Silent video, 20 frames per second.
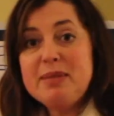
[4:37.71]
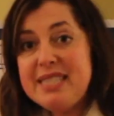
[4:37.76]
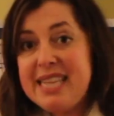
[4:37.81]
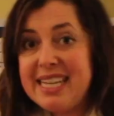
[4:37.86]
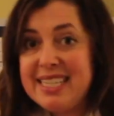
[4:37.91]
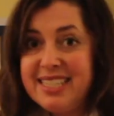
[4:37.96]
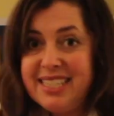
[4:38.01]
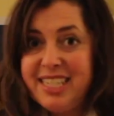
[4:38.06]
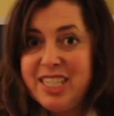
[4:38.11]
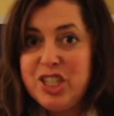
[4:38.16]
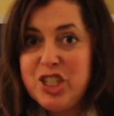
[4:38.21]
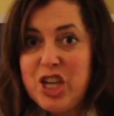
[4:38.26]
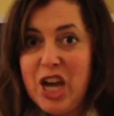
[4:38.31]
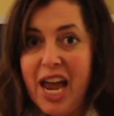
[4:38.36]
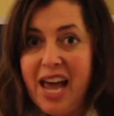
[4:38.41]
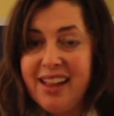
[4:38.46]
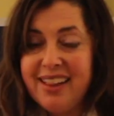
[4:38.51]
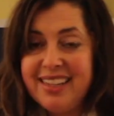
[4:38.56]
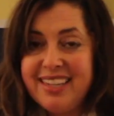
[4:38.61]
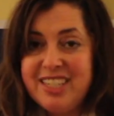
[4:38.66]
That's the
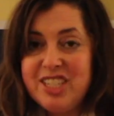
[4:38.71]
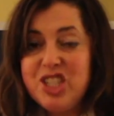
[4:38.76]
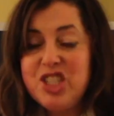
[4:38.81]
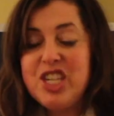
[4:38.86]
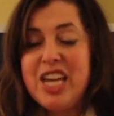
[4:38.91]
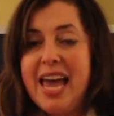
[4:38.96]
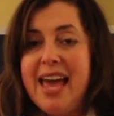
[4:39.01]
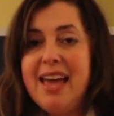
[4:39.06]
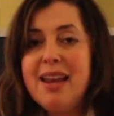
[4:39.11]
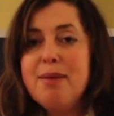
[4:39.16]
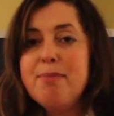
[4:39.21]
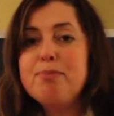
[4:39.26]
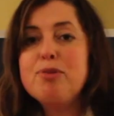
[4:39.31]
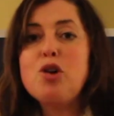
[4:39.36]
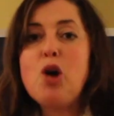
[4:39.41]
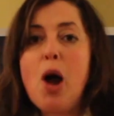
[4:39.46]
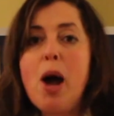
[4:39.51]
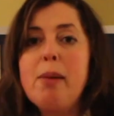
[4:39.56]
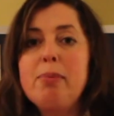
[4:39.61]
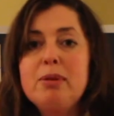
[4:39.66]
challenge, 10
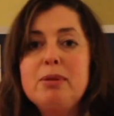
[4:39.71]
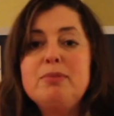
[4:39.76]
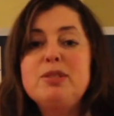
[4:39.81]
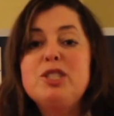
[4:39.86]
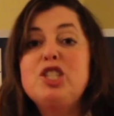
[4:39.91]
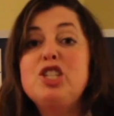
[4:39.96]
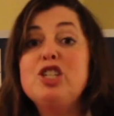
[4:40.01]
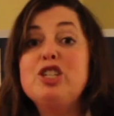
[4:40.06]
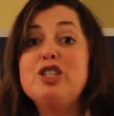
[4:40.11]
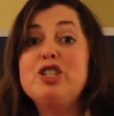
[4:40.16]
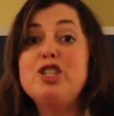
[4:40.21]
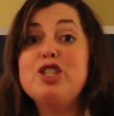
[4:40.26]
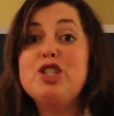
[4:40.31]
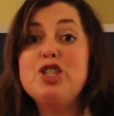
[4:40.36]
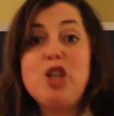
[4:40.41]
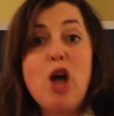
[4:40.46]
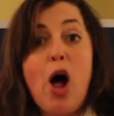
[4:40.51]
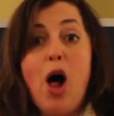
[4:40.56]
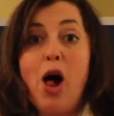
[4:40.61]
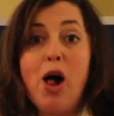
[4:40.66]
problems to
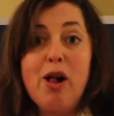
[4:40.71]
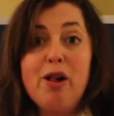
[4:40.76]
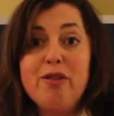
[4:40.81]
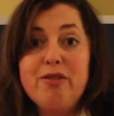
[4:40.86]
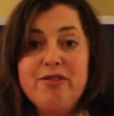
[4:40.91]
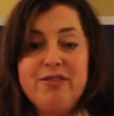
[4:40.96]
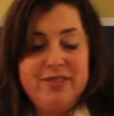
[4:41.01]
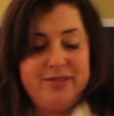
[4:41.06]
solve.